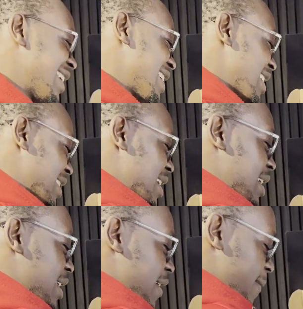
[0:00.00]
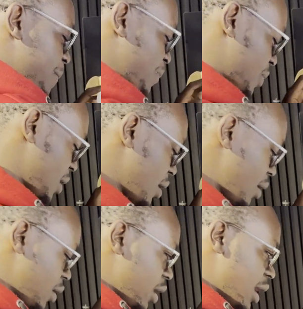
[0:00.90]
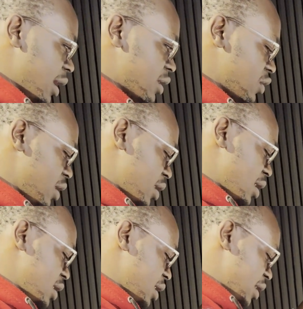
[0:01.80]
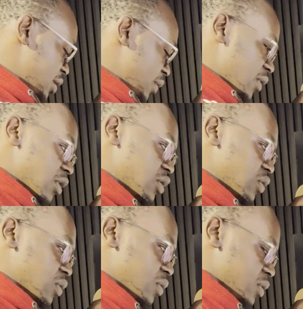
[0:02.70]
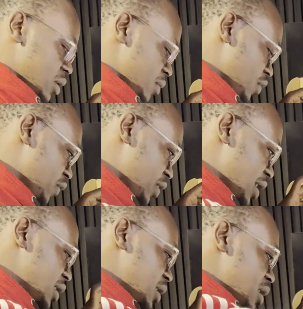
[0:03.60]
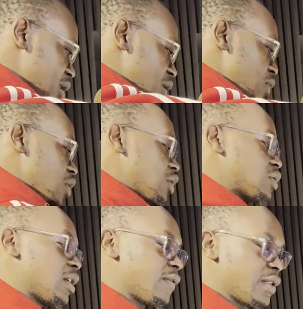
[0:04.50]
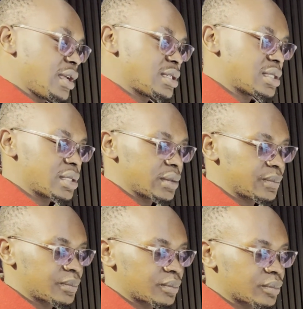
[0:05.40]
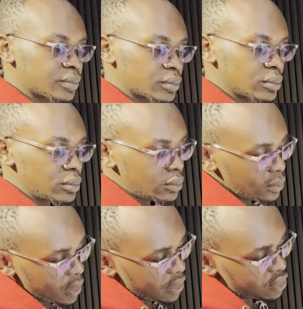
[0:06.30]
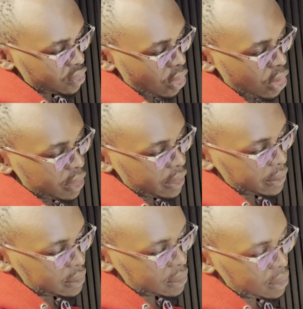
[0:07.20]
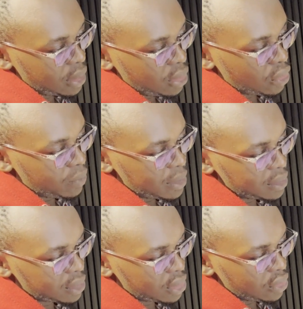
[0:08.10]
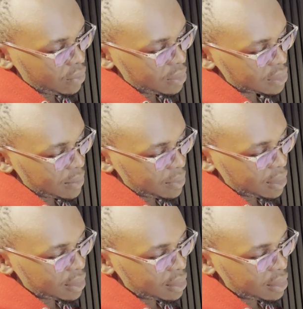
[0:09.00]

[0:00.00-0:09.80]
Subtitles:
Then yeah. So I guess I forgot to remove that. We also have this. It's called Rubik's Cube or something.